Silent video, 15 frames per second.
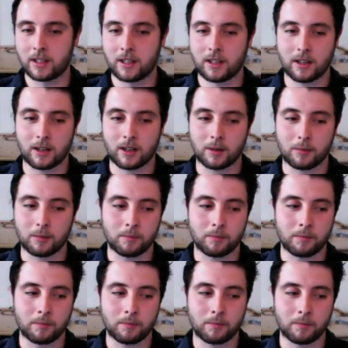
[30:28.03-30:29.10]
Um,
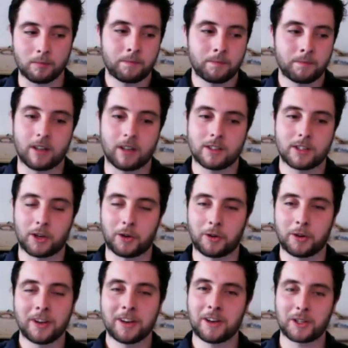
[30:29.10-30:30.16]
Yeah, so
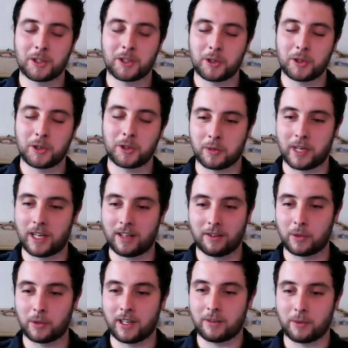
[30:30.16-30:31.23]
as soon as we,
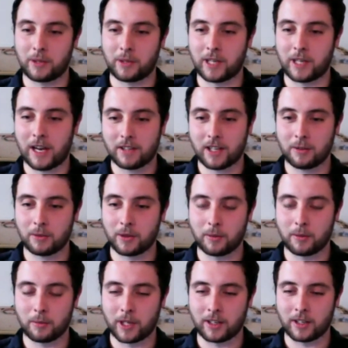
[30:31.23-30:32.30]
we, we have that,
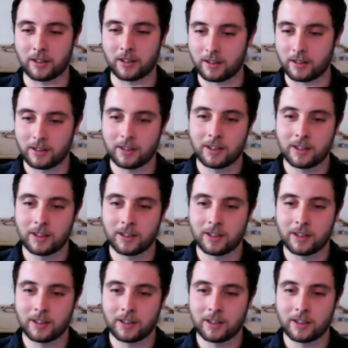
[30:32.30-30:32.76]
we're, we're going to